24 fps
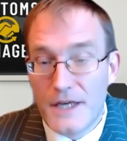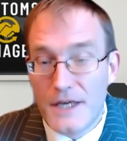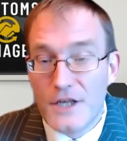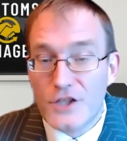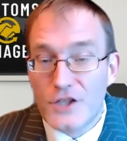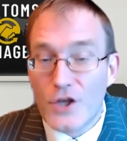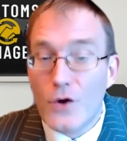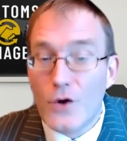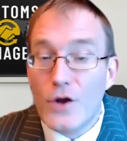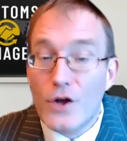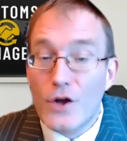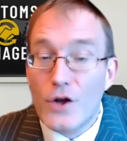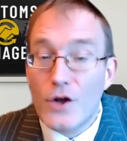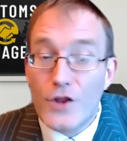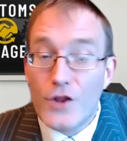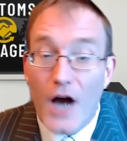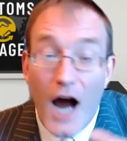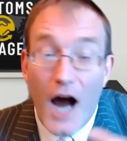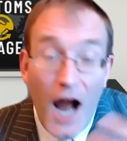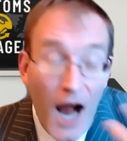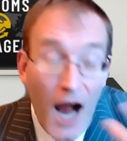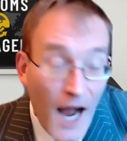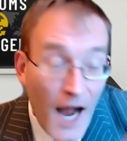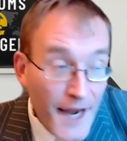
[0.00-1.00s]
So the
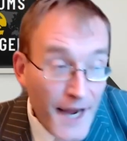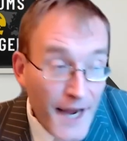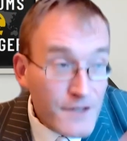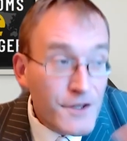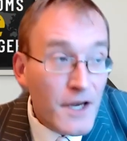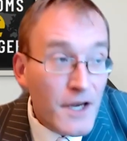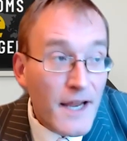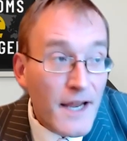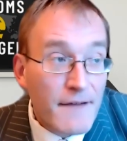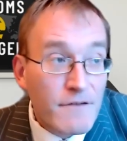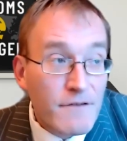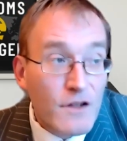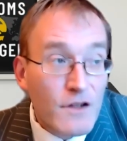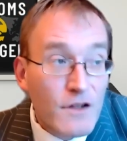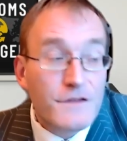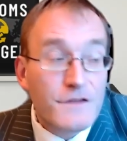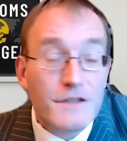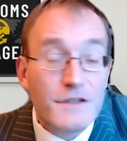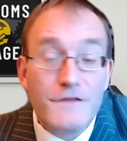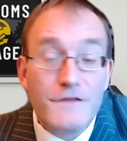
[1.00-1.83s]
higher the level of